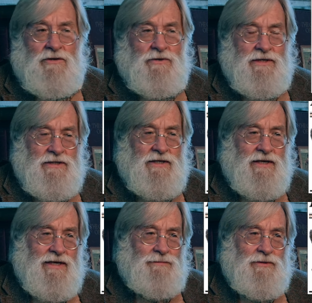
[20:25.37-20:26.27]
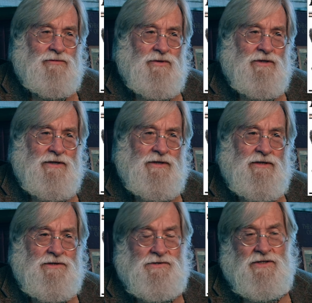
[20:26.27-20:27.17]
It really did happen, where
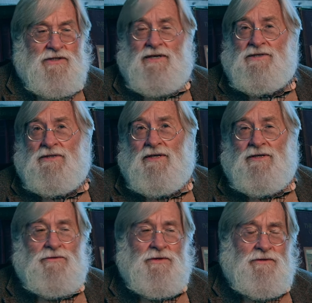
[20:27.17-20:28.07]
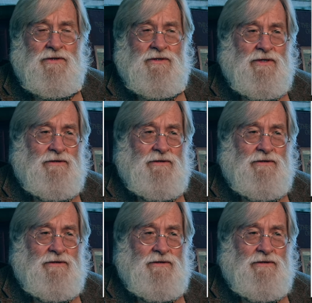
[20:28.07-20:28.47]
Indians did get together with the